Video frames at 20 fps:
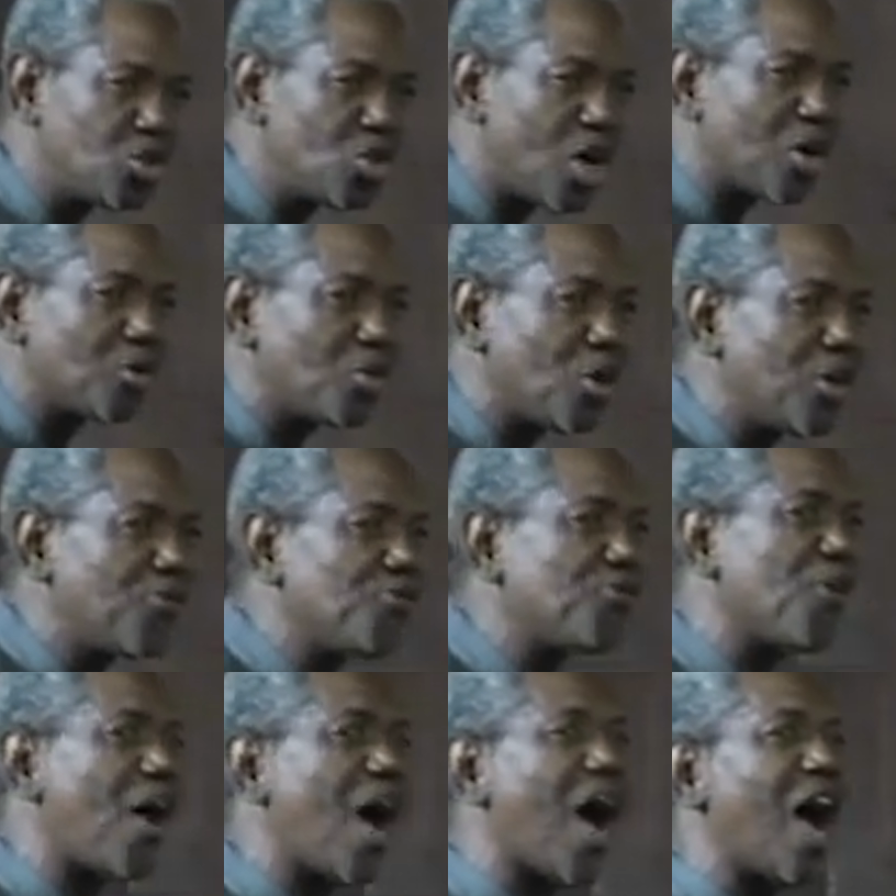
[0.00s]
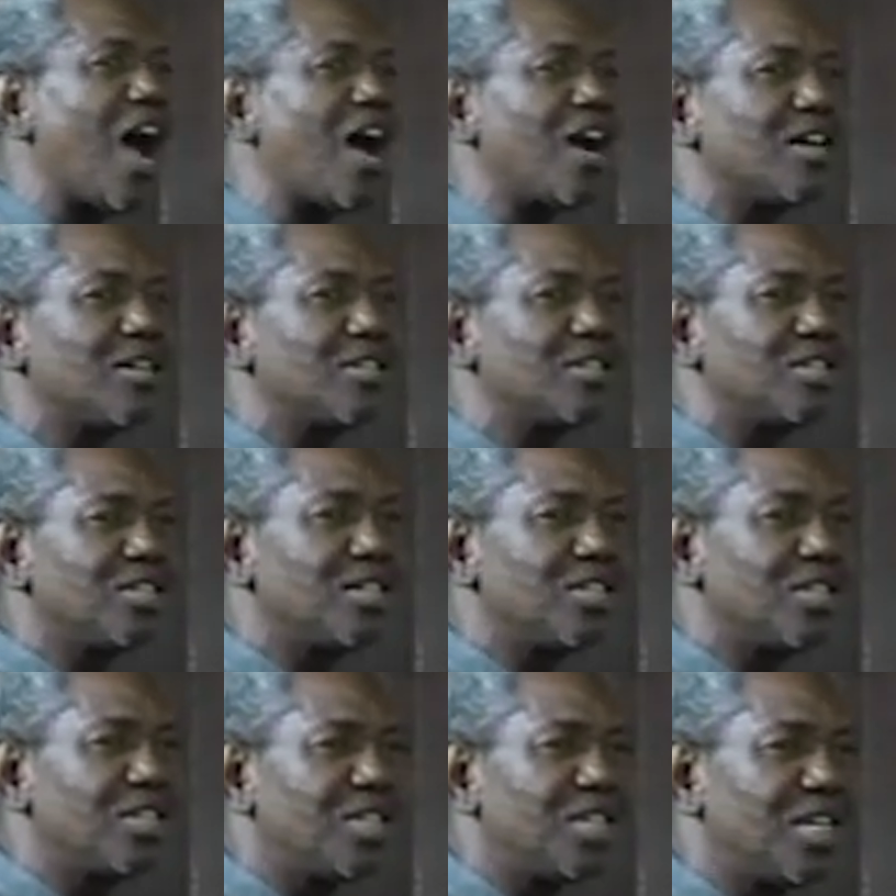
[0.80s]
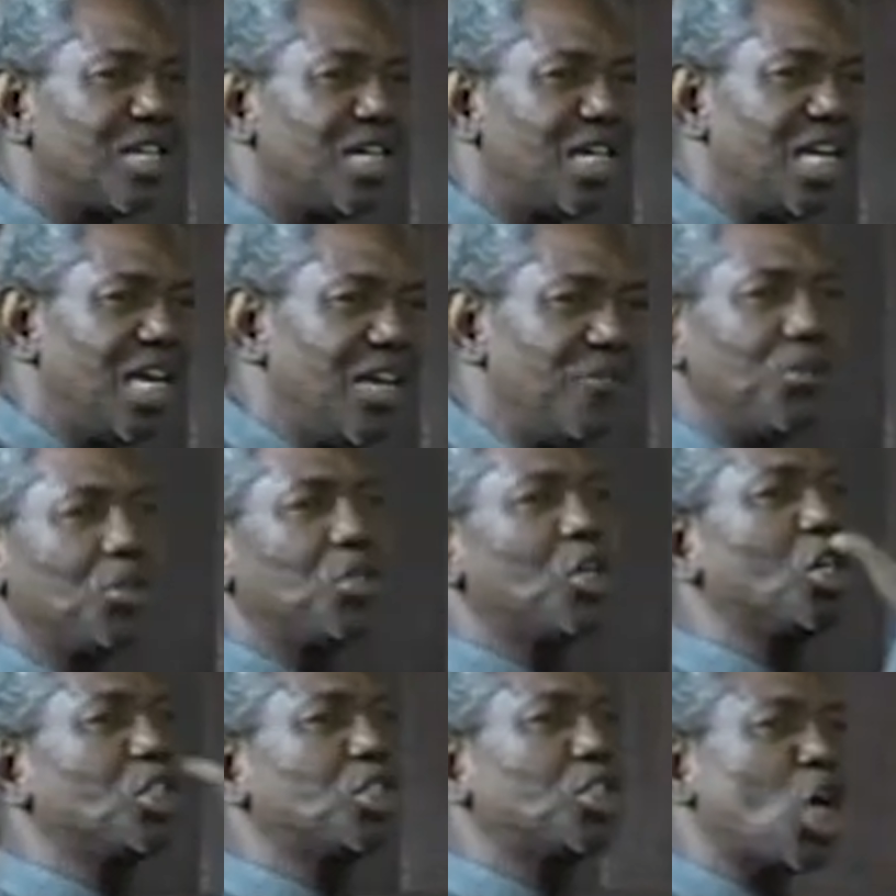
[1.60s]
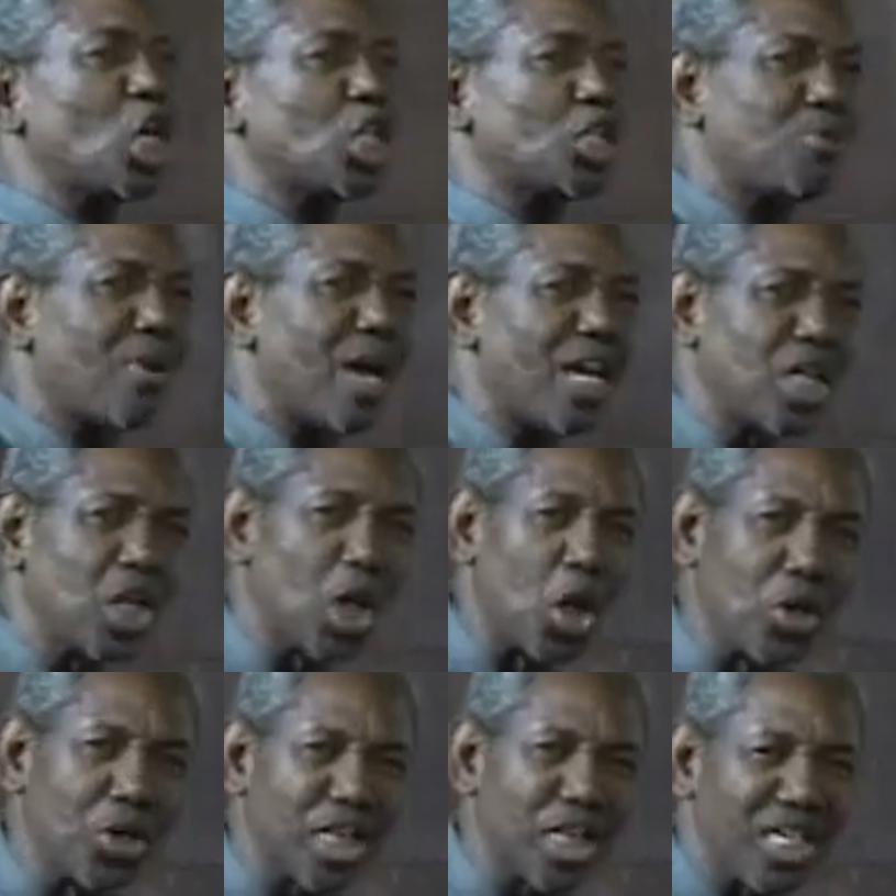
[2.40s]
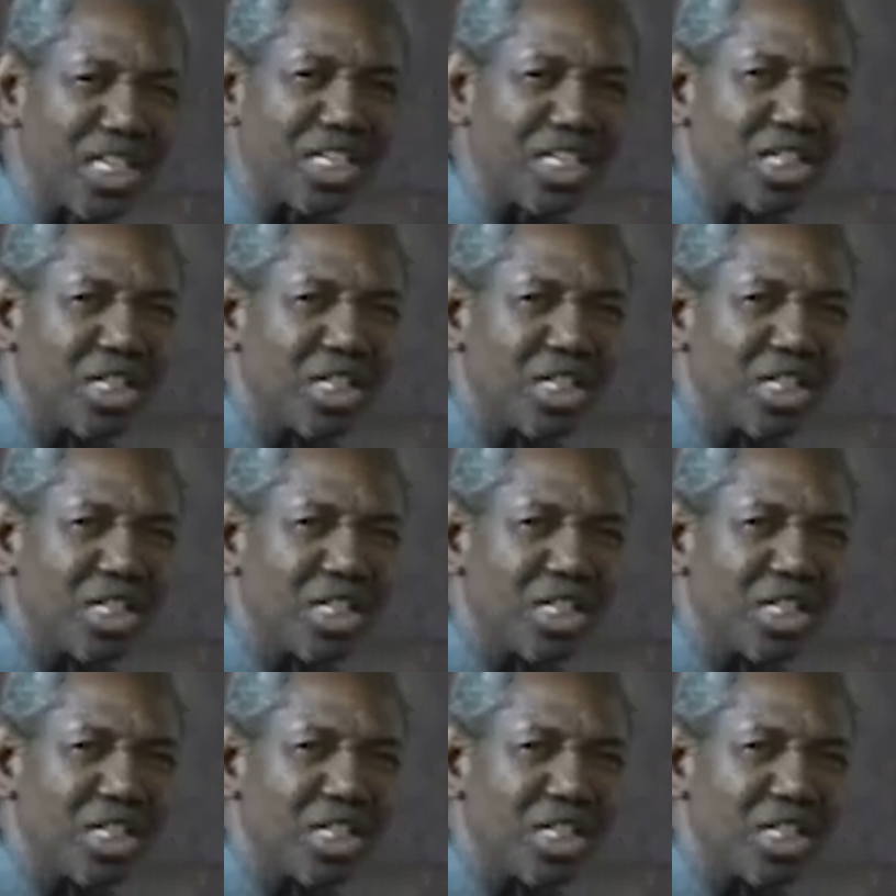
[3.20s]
are going far. If you don't touch my glory,